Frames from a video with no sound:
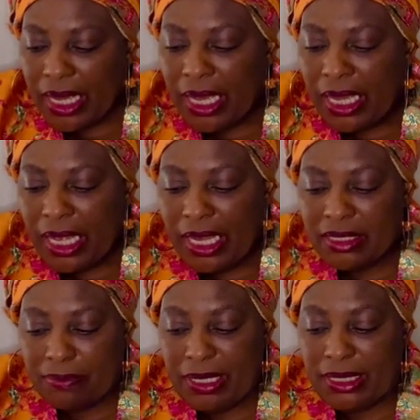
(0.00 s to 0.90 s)

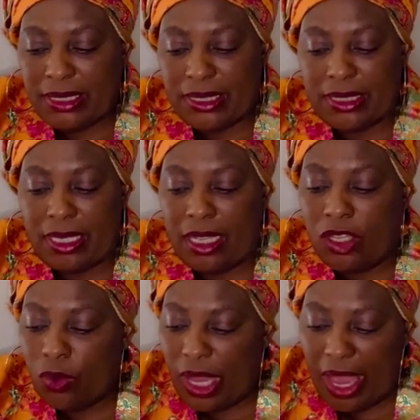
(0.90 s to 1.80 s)
It means
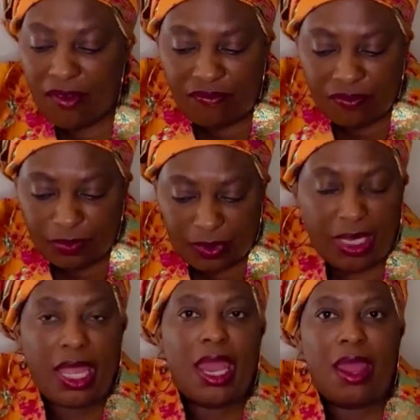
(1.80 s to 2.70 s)
you have
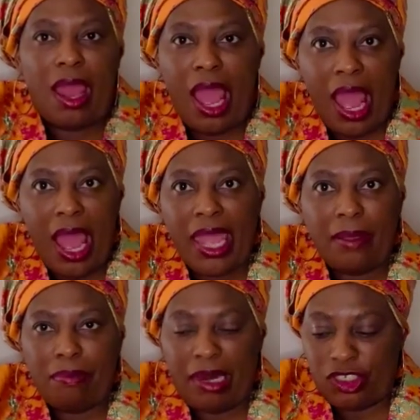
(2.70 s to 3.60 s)

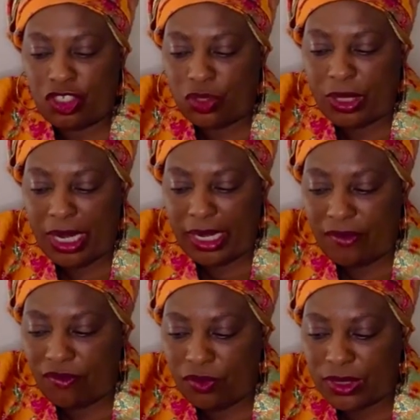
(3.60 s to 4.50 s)
high blood sugar
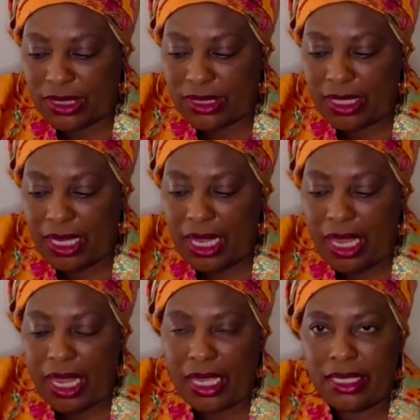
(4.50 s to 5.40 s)
levels,
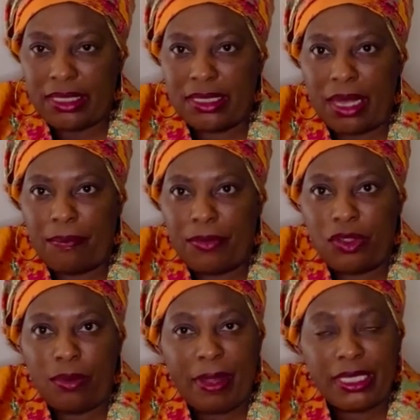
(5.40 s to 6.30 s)
and
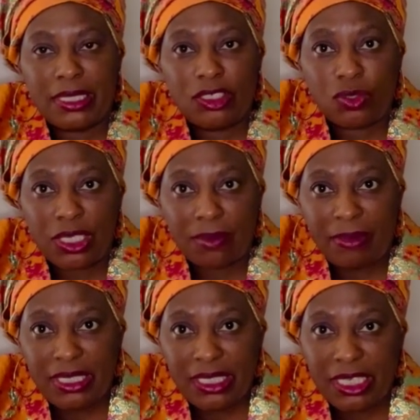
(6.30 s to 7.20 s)
you might need to take
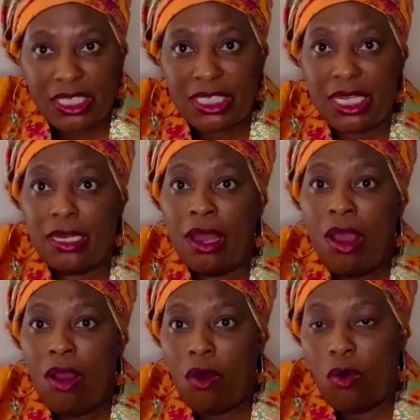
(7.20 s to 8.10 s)
medication,
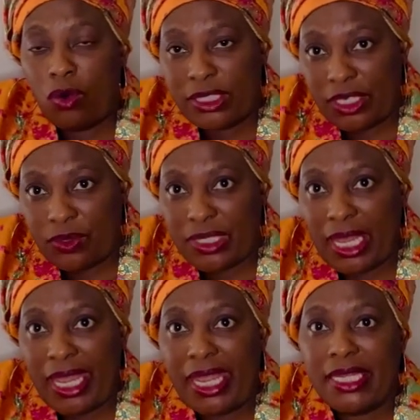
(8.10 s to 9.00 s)
alter your
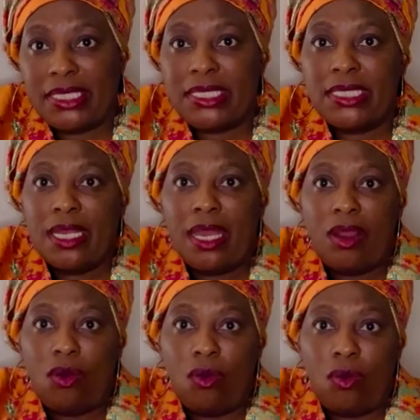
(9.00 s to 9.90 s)
diet,
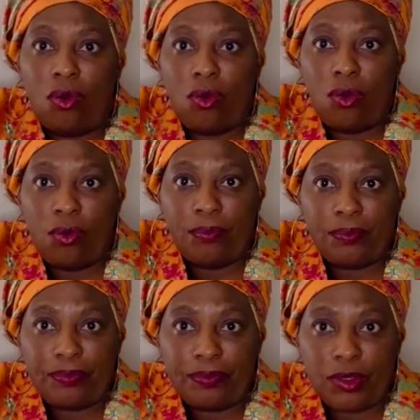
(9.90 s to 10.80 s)
or
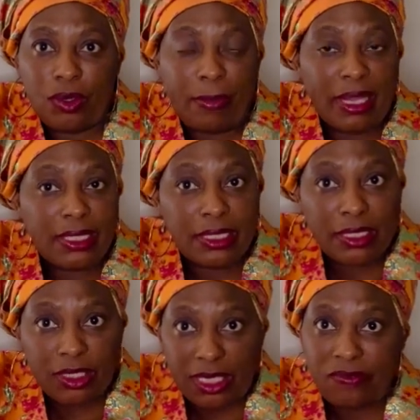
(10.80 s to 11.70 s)
you might
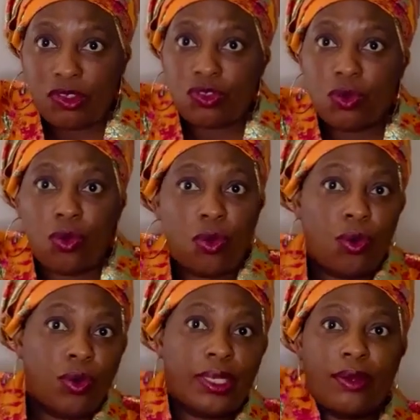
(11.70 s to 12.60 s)
need even to
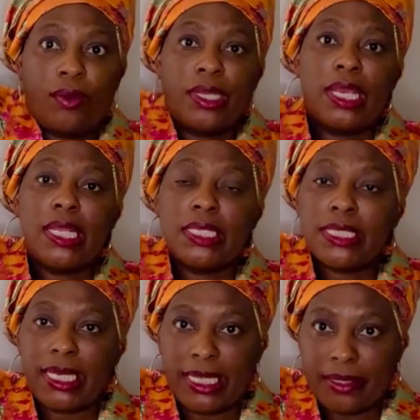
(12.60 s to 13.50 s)
go on
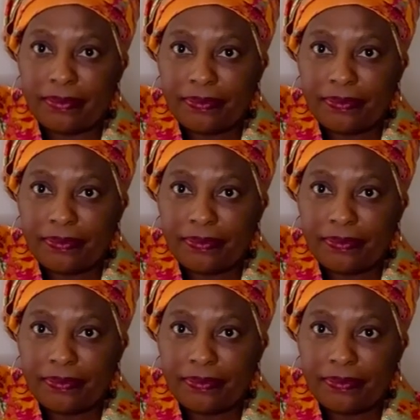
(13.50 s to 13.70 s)
insulin.